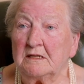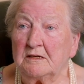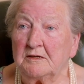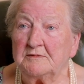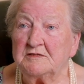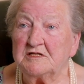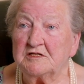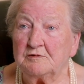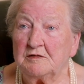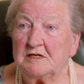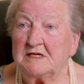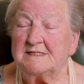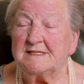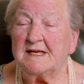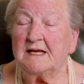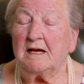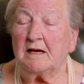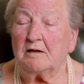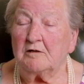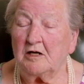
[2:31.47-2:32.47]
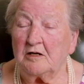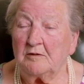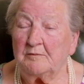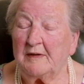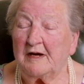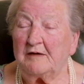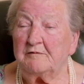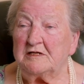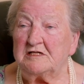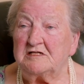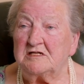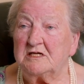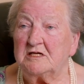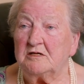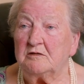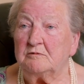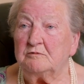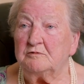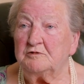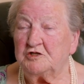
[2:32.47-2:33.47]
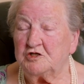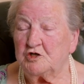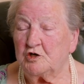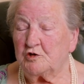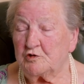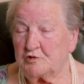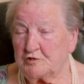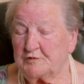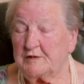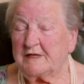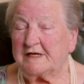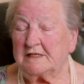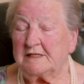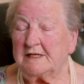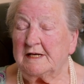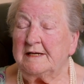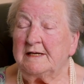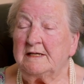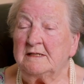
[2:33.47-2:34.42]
I was going to say I got married to George Wrigley.